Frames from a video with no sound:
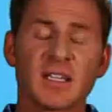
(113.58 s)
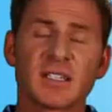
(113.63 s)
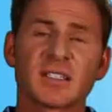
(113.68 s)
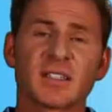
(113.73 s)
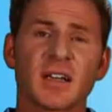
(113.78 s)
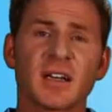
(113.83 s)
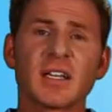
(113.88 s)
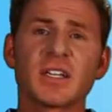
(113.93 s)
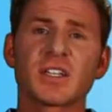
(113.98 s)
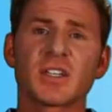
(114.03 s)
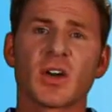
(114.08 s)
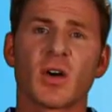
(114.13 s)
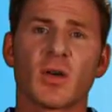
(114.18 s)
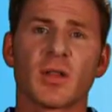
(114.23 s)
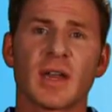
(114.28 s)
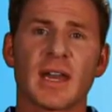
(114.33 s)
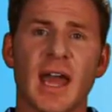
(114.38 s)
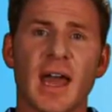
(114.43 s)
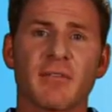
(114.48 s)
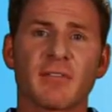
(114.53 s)
Studies
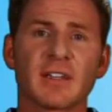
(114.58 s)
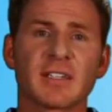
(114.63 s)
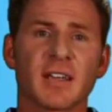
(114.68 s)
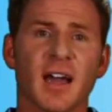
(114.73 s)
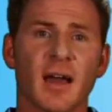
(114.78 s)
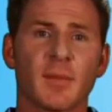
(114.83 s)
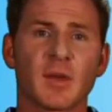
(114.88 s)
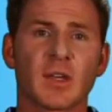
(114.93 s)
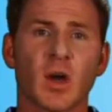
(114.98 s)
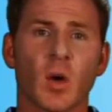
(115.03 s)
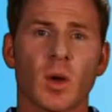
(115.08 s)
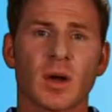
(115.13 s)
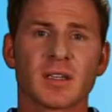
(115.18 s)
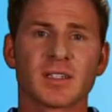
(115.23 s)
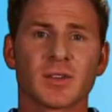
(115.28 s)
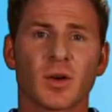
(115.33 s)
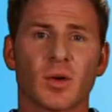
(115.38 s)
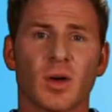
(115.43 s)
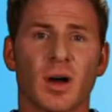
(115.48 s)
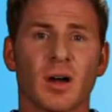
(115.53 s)
show that every time you go on
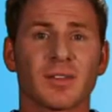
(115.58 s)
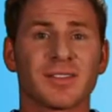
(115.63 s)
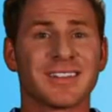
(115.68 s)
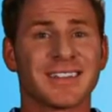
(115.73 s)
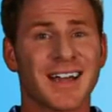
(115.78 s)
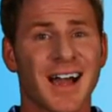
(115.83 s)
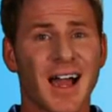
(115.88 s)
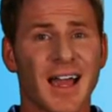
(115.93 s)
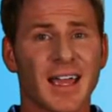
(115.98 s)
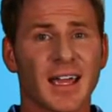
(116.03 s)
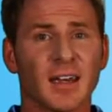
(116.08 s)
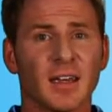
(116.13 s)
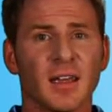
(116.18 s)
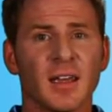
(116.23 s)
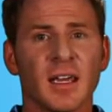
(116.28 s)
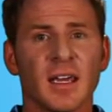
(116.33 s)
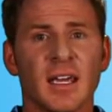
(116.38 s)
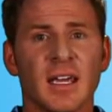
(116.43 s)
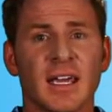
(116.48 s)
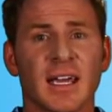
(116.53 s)
a so-called diet,
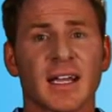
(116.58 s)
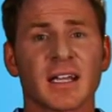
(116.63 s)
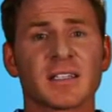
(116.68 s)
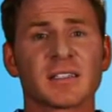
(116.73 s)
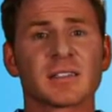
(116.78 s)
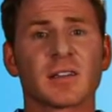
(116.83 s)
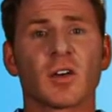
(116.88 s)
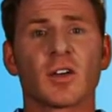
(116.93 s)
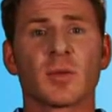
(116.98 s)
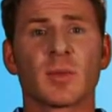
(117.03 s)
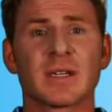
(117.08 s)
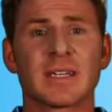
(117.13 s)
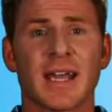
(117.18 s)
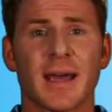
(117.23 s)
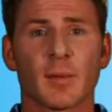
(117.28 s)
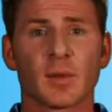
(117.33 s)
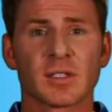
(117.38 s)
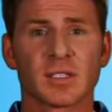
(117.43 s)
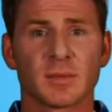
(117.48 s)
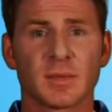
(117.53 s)
it can slow your
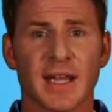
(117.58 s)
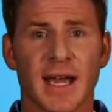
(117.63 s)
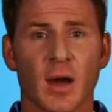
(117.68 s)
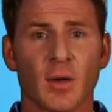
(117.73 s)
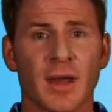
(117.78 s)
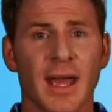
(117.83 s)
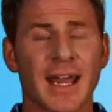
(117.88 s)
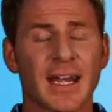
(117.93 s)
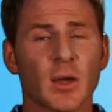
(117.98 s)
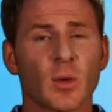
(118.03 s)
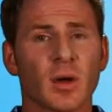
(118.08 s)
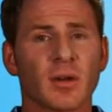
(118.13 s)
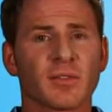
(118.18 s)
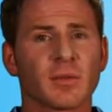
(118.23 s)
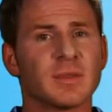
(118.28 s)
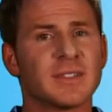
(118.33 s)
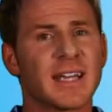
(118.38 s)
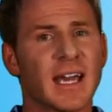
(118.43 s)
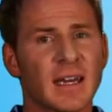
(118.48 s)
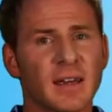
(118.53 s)
metabolism down anywhere
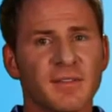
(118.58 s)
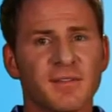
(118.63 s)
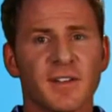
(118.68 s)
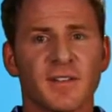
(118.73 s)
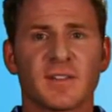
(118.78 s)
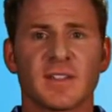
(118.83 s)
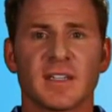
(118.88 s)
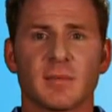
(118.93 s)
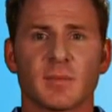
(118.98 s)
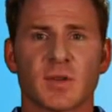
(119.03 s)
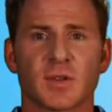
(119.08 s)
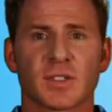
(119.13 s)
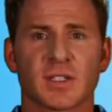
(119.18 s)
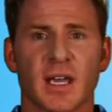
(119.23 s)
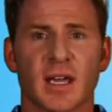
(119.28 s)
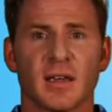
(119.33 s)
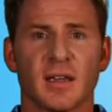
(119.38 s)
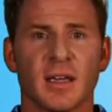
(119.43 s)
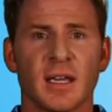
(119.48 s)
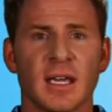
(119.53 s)
from 10 to
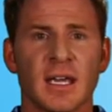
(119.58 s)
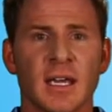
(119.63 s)
15%,